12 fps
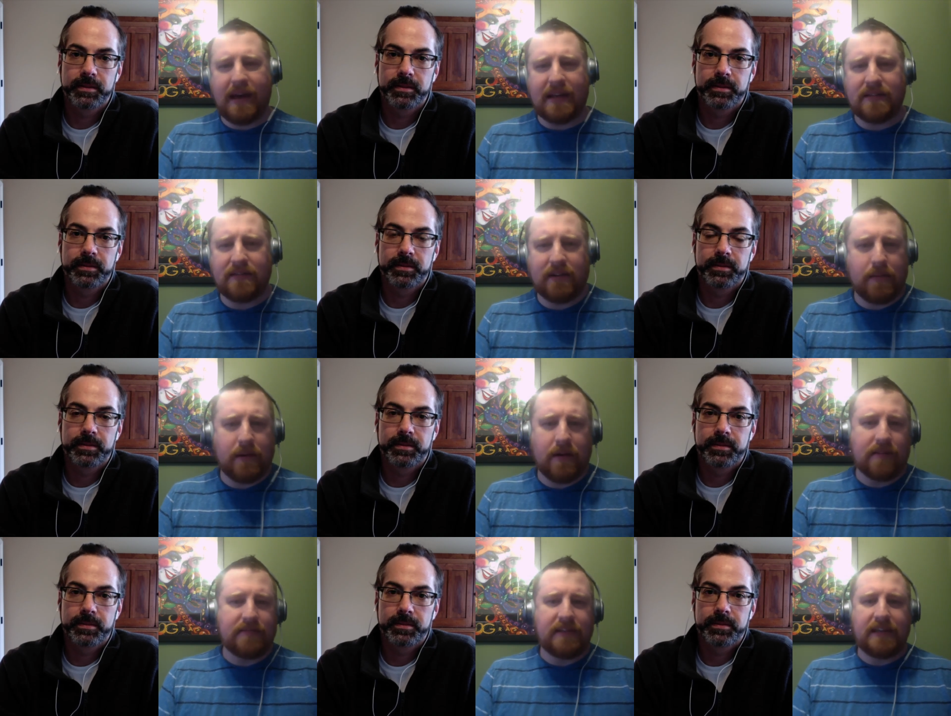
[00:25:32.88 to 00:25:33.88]
Speaker 1: ask for a cup of
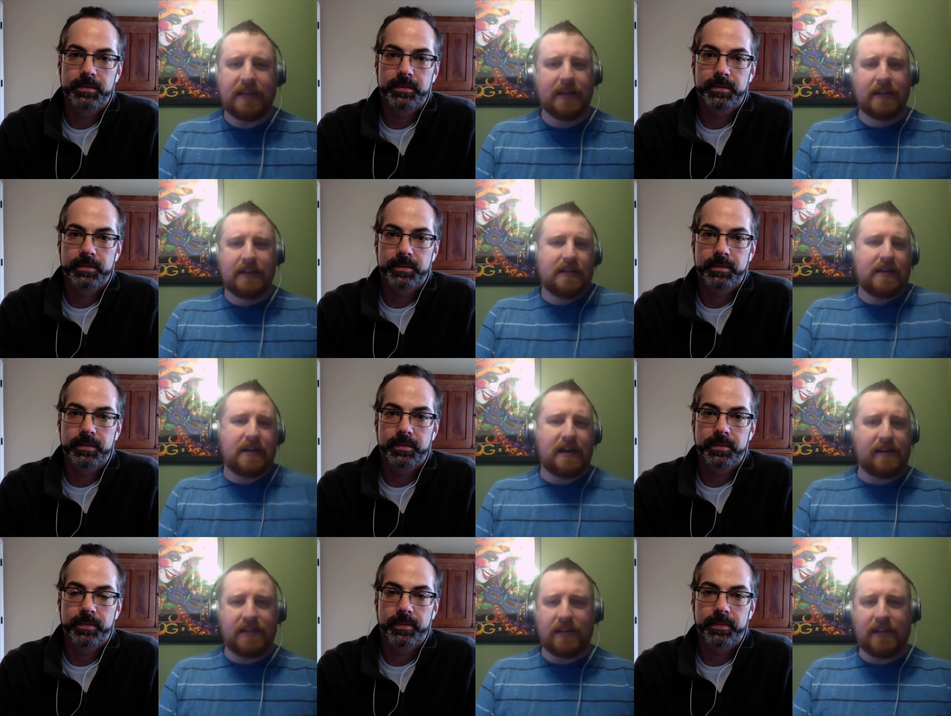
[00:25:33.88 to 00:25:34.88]
coffee
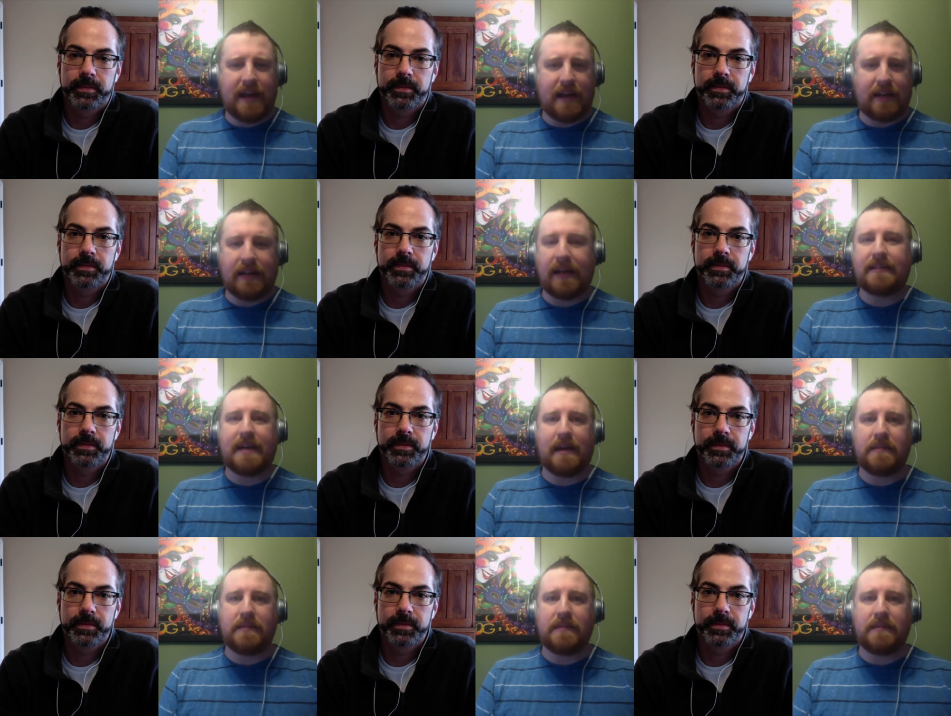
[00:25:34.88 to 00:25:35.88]
i've done that a lot of
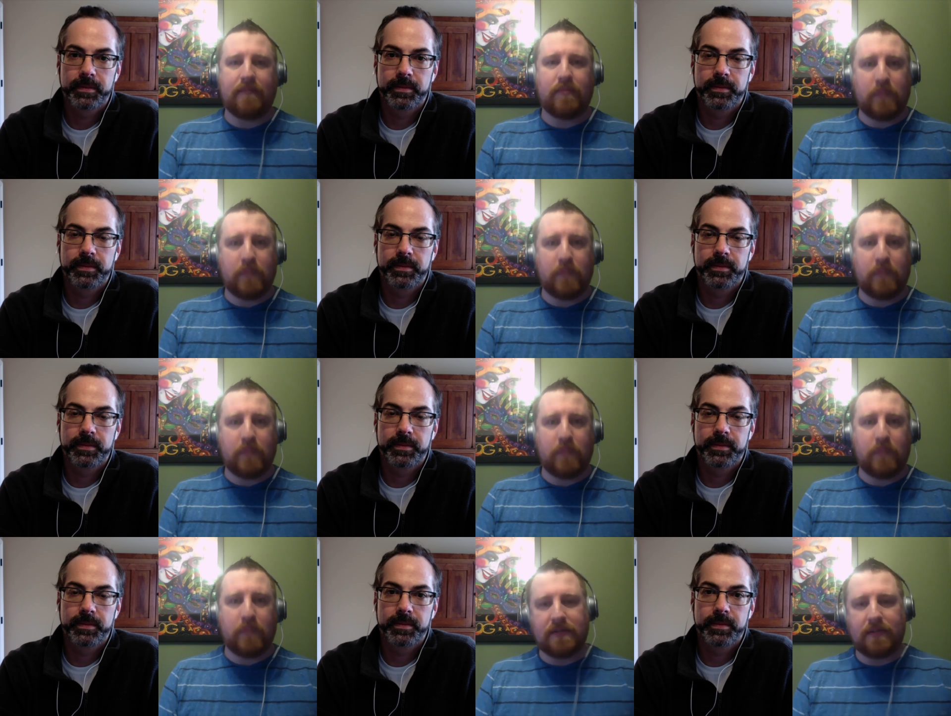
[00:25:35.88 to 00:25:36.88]
times and it's been really
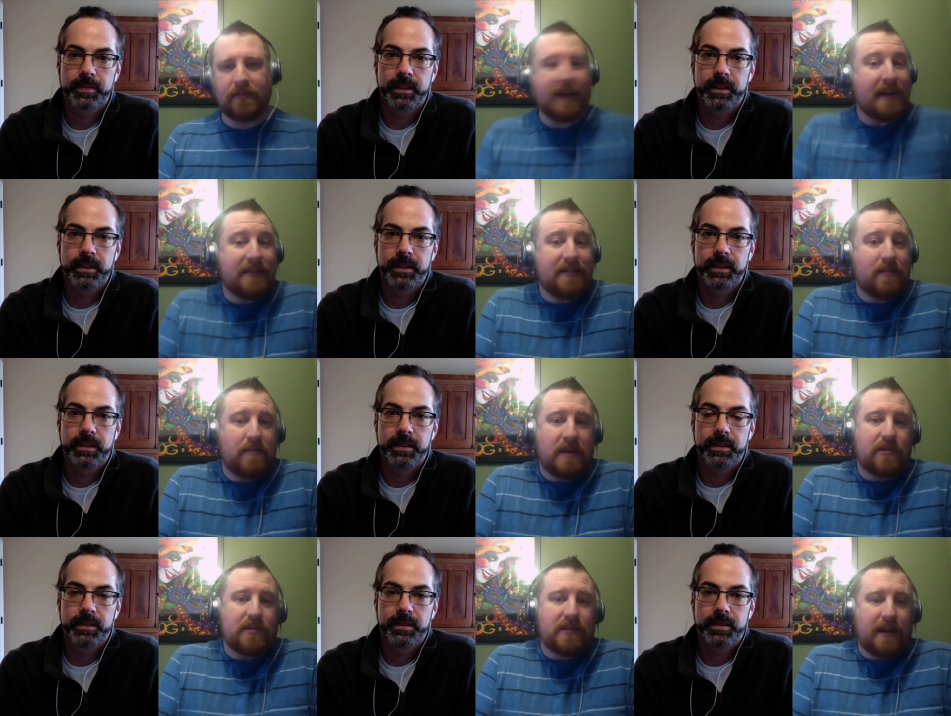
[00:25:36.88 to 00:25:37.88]
beneficial i've gotten some
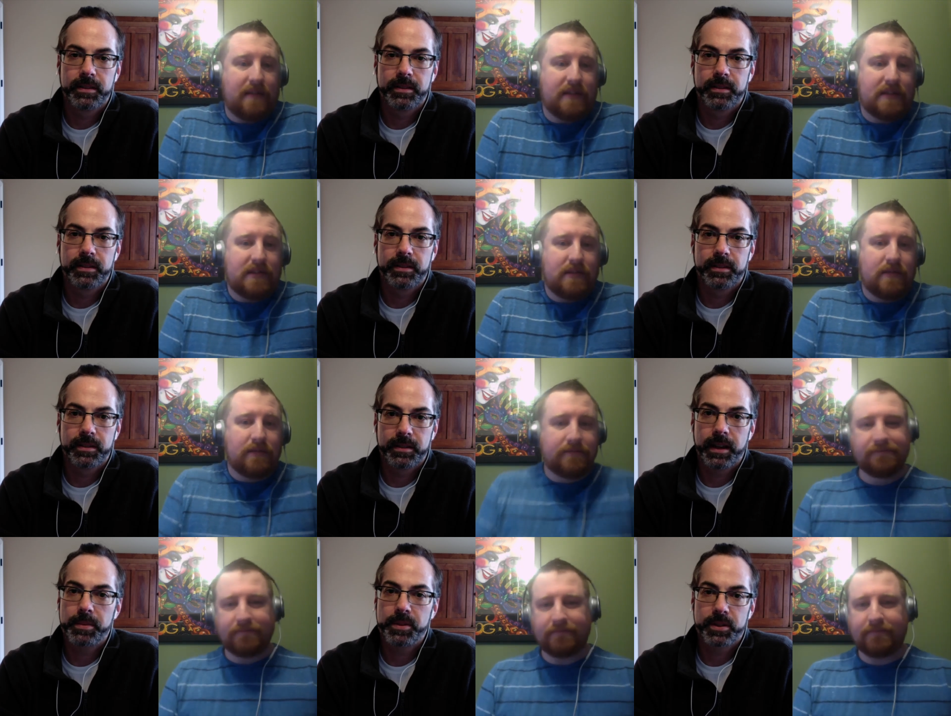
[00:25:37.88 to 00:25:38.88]
mentors out of it too
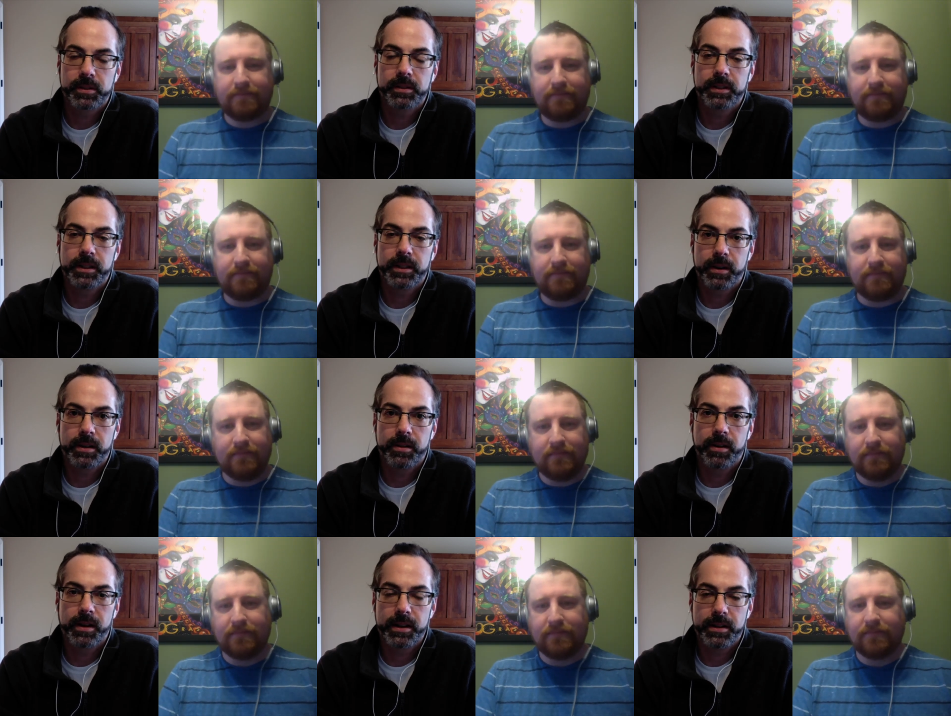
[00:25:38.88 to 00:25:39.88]
Speaker 2: Absolutely, great,
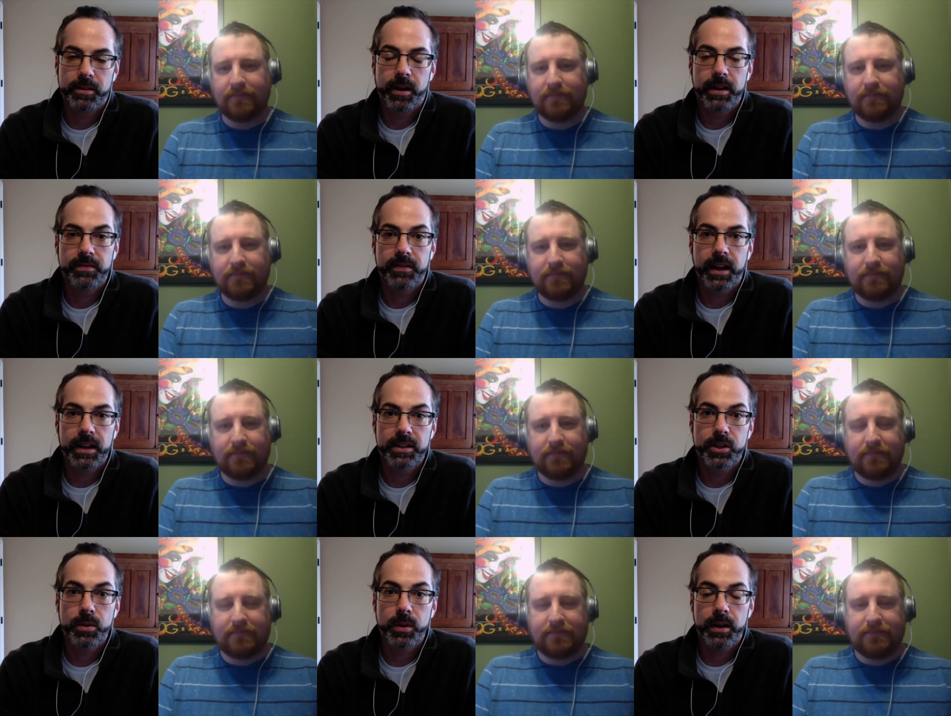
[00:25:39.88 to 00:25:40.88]
great, great advice.
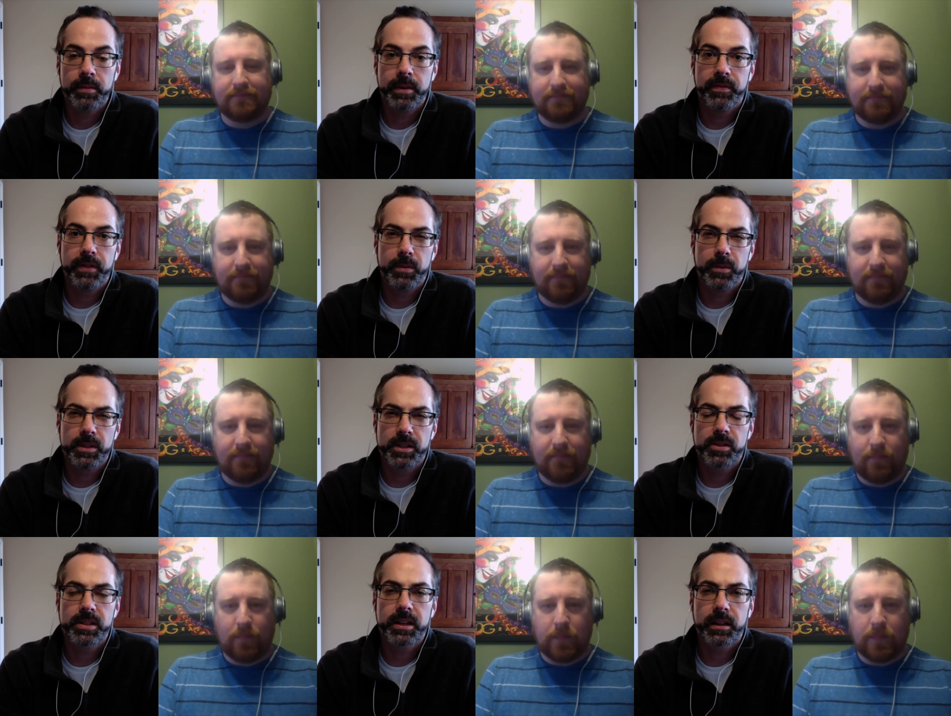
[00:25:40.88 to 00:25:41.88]
So, um, if anyone's
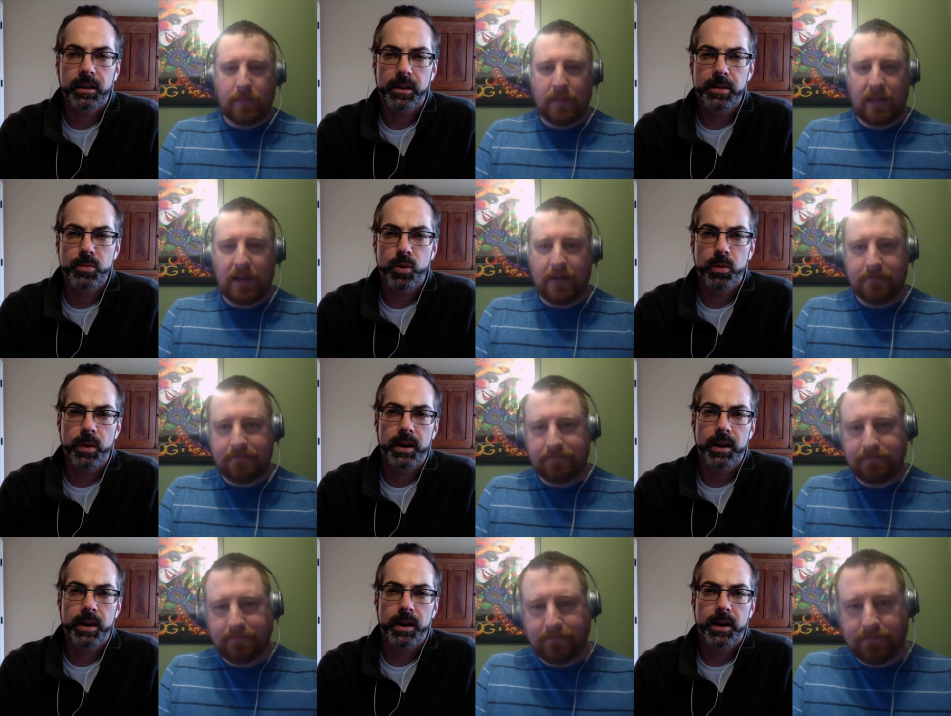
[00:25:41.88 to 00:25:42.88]
interested in learning more, where
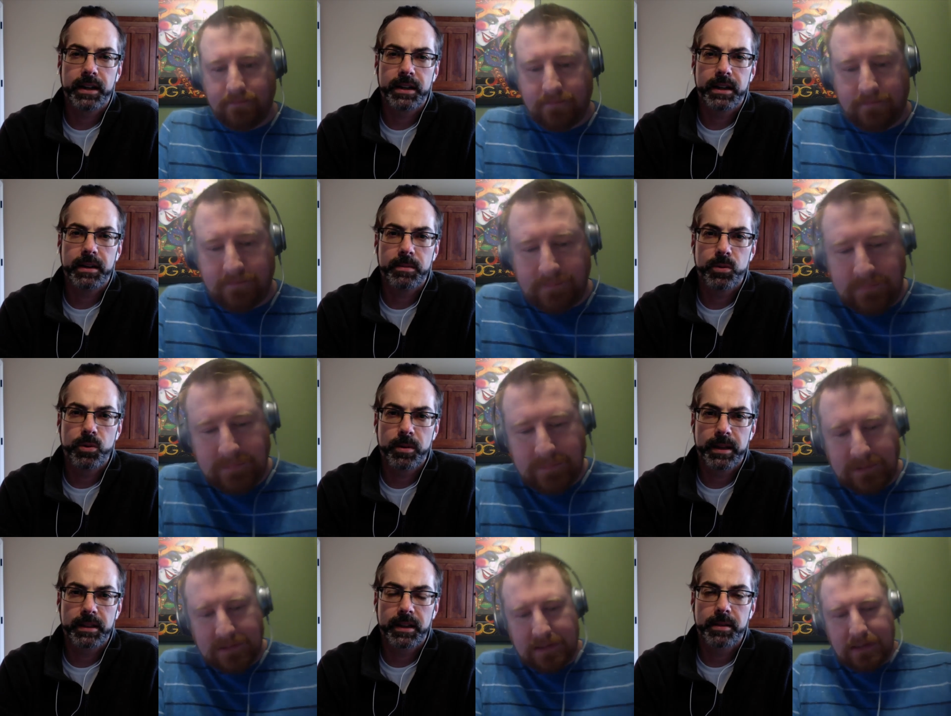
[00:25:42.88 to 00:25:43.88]
can they find out more
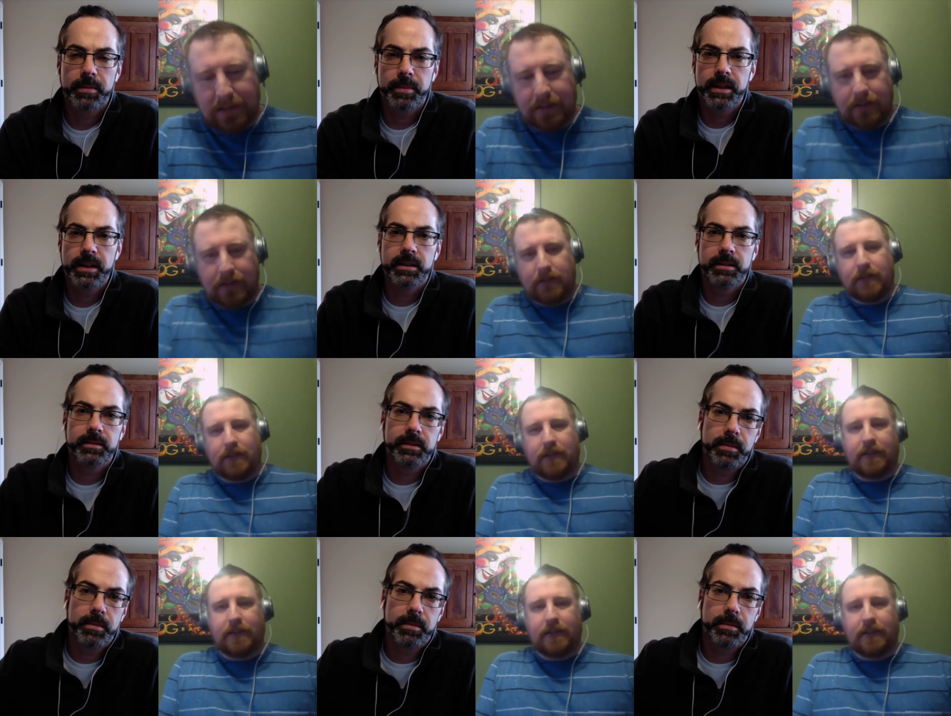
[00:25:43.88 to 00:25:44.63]
about the company and,